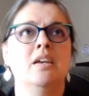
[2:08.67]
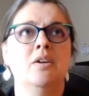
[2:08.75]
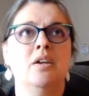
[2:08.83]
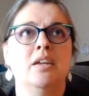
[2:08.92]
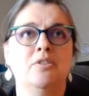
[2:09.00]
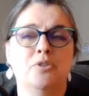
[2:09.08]

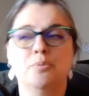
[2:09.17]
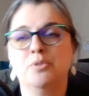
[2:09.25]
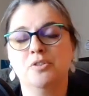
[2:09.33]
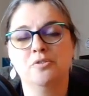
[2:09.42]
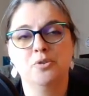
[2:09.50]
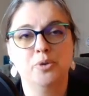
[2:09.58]
In terms
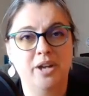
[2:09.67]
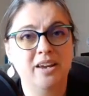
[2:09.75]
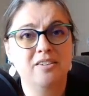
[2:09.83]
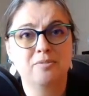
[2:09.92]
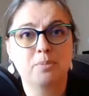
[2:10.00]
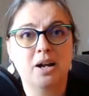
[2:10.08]
of
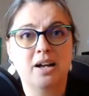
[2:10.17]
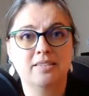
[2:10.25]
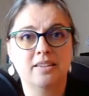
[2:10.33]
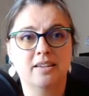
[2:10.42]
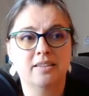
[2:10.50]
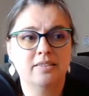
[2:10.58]
creative
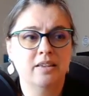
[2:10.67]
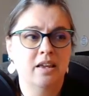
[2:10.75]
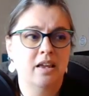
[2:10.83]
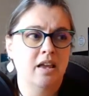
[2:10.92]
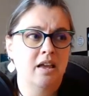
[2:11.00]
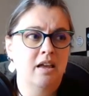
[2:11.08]
process,
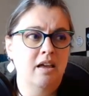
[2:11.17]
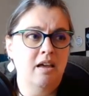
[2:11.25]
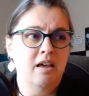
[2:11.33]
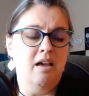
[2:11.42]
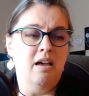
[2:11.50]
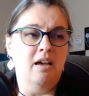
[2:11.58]

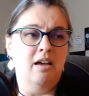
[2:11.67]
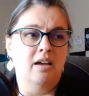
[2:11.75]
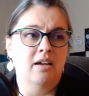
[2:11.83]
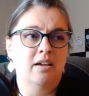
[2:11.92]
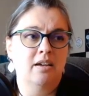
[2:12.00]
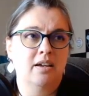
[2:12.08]

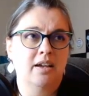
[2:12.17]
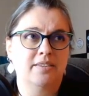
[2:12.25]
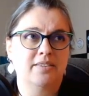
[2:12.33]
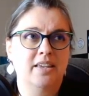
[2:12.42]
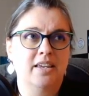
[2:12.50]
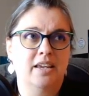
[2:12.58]
I
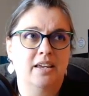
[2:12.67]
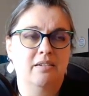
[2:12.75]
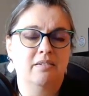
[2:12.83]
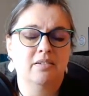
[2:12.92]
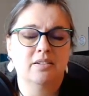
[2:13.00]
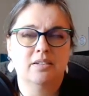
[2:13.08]
see
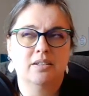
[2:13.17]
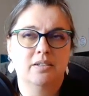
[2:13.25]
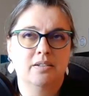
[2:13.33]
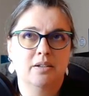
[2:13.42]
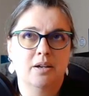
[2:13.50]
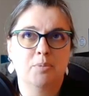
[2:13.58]

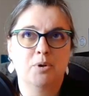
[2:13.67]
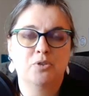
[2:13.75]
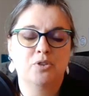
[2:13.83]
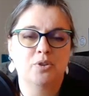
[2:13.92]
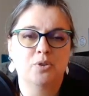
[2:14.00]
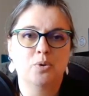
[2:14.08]
a
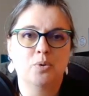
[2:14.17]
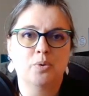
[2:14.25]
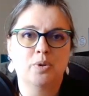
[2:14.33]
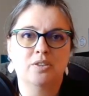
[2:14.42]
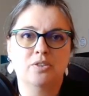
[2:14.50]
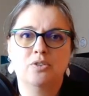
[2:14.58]
person who
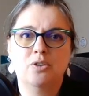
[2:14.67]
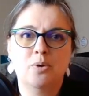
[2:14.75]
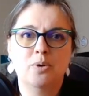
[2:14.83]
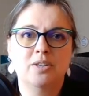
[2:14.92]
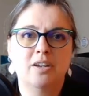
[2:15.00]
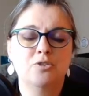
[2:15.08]
is so
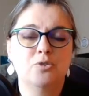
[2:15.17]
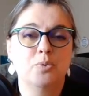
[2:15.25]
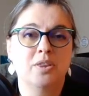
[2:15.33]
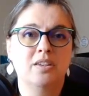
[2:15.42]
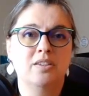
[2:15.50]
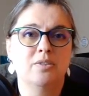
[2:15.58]
in touch with
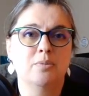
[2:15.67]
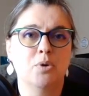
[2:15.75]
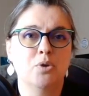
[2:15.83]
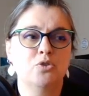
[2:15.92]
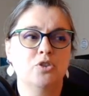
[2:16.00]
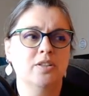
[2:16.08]
his
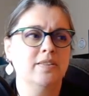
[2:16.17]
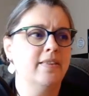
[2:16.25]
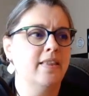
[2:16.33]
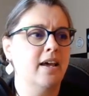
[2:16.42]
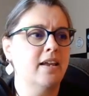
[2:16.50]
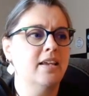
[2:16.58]
emotions
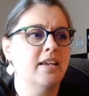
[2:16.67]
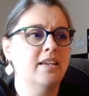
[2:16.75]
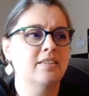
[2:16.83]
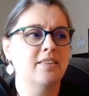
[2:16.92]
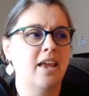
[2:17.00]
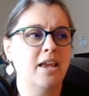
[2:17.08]
that he
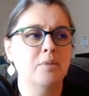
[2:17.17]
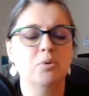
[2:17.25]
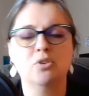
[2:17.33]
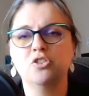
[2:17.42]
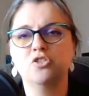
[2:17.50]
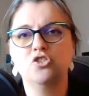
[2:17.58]
is able
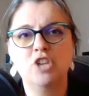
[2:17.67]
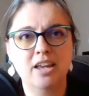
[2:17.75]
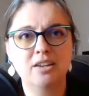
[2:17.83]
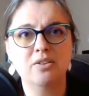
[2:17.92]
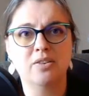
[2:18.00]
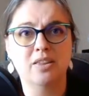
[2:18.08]
to
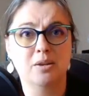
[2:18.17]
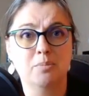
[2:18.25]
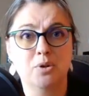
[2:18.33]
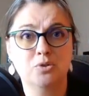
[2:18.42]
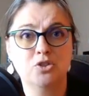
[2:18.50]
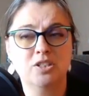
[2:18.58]
channel the
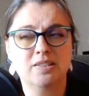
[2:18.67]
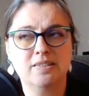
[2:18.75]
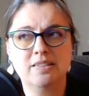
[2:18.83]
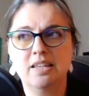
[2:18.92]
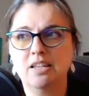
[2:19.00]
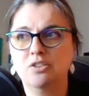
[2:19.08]
emotions
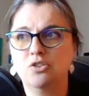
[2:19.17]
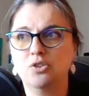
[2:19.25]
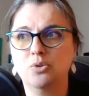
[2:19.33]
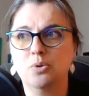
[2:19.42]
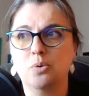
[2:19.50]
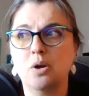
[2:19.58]
into